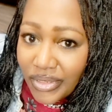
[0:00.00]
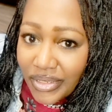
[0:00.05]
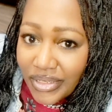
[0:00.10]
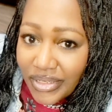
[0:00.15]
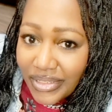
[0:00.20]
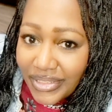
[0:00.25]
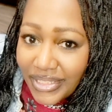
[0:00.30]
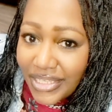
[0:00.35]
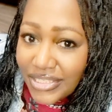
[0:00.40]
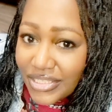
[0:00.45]

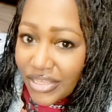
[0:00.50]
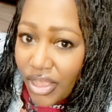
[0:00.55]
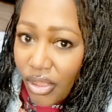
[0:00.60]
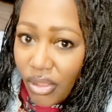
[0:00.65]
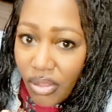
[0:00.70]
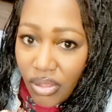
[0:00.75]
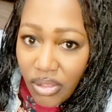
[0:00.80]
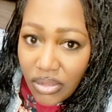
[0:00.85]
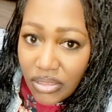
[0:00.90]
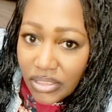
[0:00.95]
That's
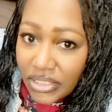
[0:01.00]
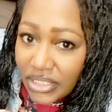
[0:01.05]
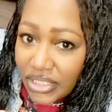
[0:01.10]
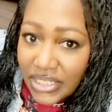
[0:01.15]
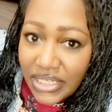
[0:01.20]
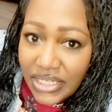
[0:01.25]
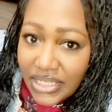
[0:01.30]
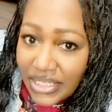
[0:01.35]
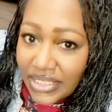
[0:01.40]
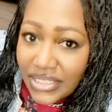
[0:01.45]
all it
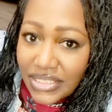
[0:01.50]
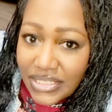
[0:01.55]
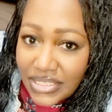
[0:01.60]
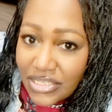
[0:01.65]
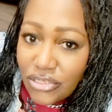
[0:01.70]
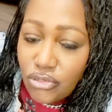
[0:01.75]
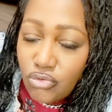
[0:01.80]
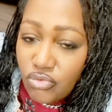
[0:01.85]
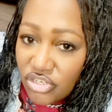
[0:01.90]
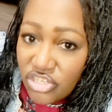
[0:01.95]

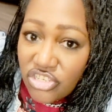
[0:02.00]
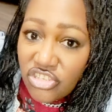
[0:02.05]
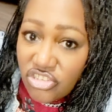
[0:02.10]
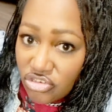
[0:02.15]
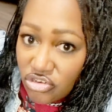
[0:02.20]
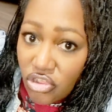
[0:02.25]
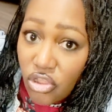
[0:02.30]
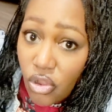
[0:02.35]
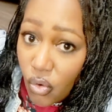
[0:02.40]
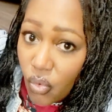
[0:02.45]
is. You just
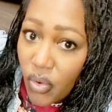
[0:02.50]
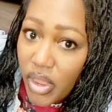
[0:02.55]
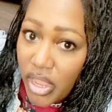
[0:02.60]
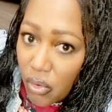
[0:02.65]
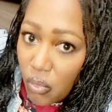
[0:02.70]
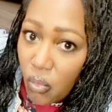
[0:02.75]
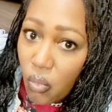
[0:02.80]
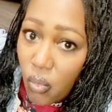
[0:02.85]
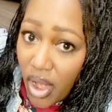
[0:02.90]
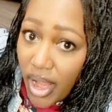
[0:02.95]
know
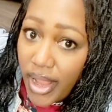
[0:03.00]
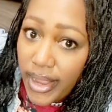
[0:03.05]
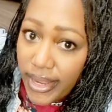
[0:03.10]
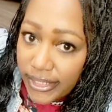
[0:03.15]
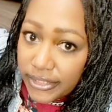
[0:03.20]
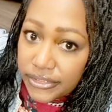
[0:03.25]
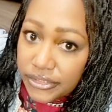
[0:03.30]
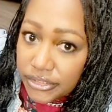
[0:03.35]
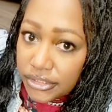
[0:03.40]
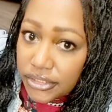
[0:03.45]
and
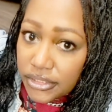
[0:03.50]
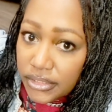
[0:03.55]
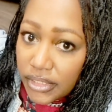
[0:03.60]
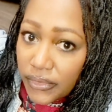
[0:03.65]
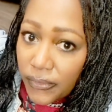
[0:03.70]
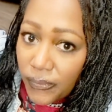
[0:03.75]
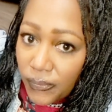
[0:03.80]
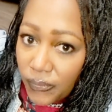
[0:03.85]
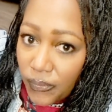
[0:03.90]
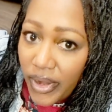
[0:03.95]
watch
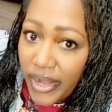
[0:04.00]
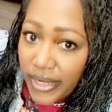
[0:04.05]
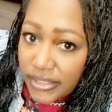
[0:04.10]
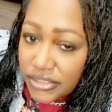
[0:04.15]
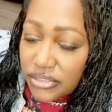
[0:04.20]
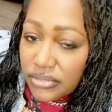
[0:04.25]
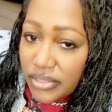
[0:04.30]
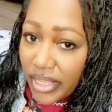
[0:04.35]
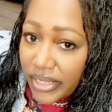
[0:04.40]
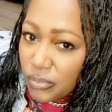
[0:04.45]

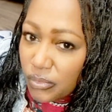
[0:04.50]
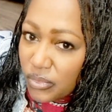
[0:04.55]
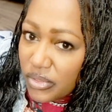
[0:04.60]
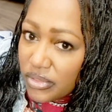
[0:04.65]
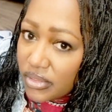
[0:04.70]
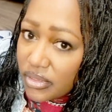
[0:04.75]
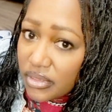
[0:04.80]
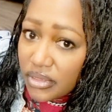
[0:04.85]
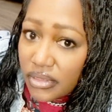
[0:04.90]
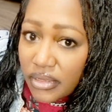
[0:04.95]
like with
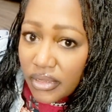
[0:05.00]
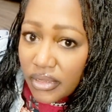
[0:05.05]
a